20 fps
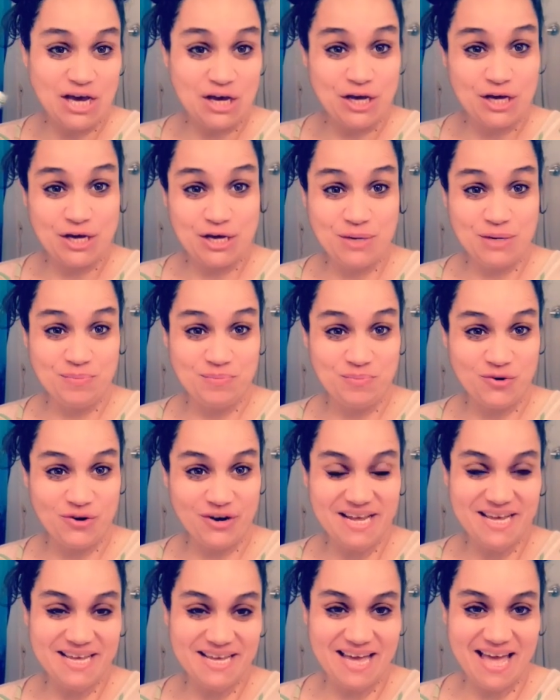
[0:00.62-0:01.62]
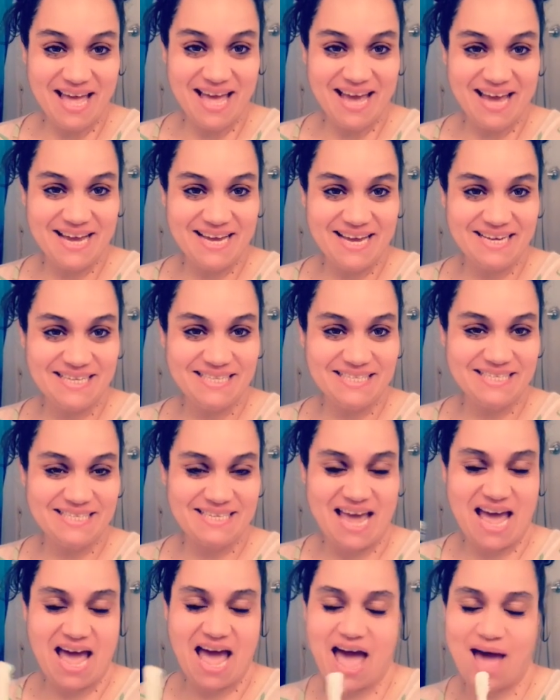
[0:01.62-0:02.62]
Good morning, guys.
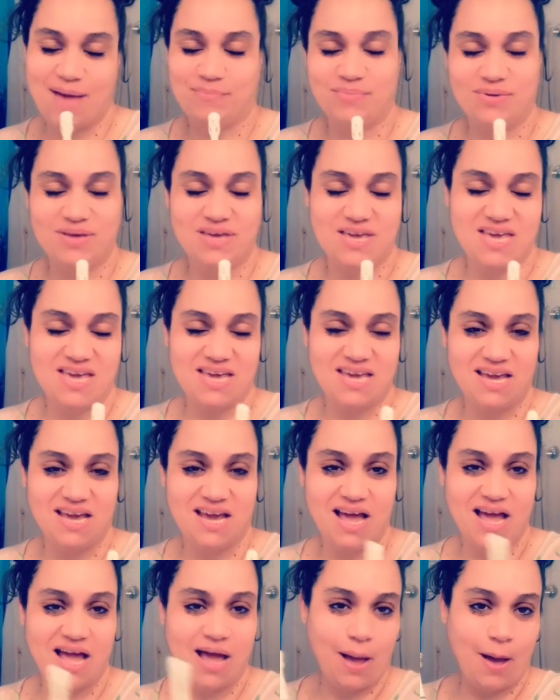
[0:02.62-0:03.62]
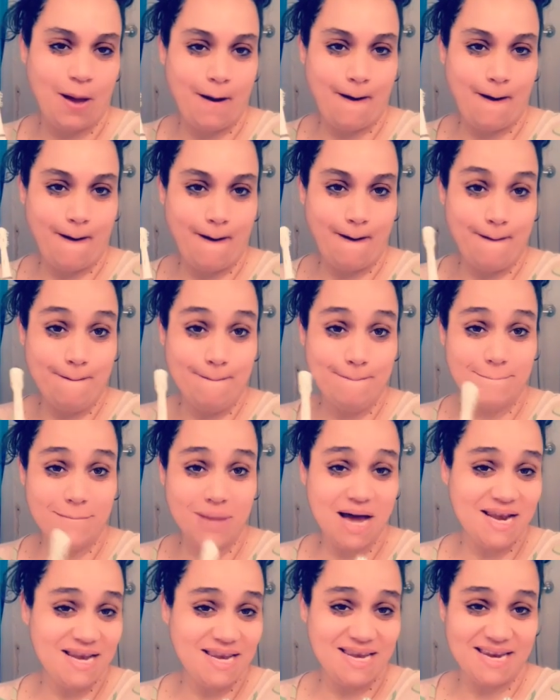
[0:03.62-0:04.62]
Happy
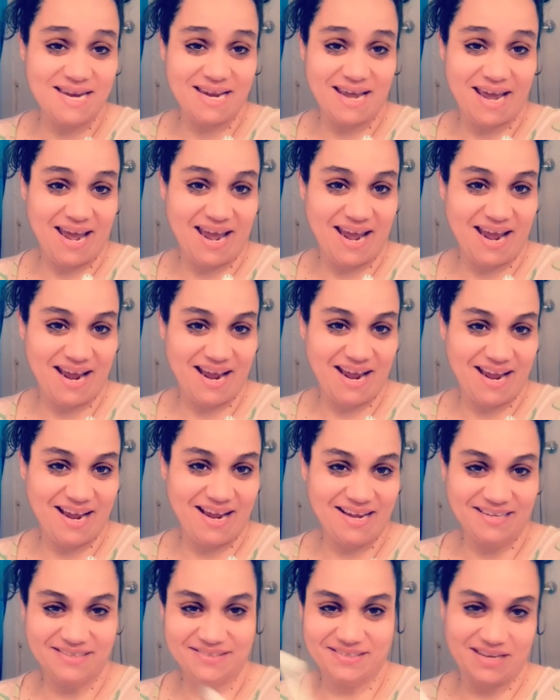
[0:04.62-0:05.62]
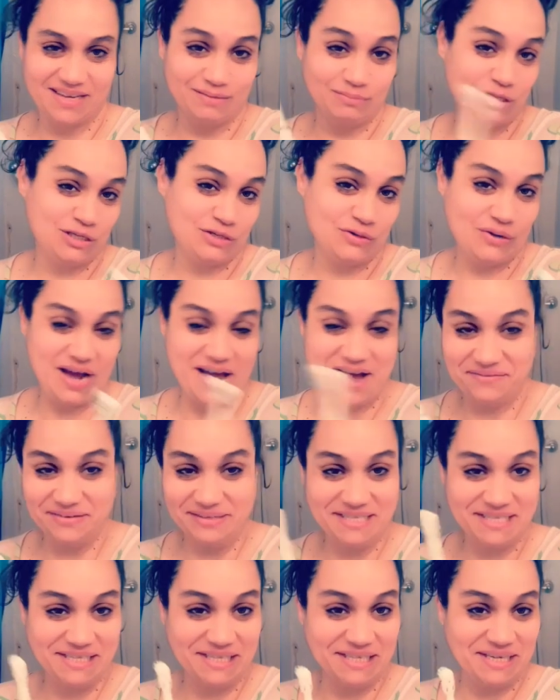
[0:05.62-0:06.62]
Monday. I'm still half
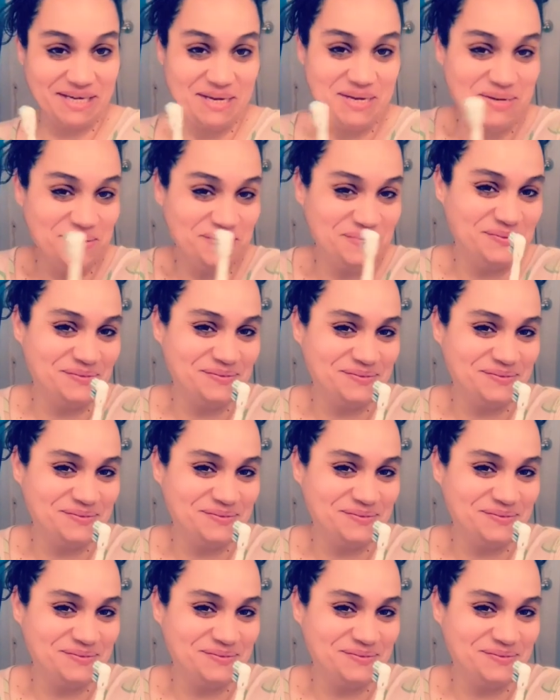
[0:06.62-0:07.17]
asleep.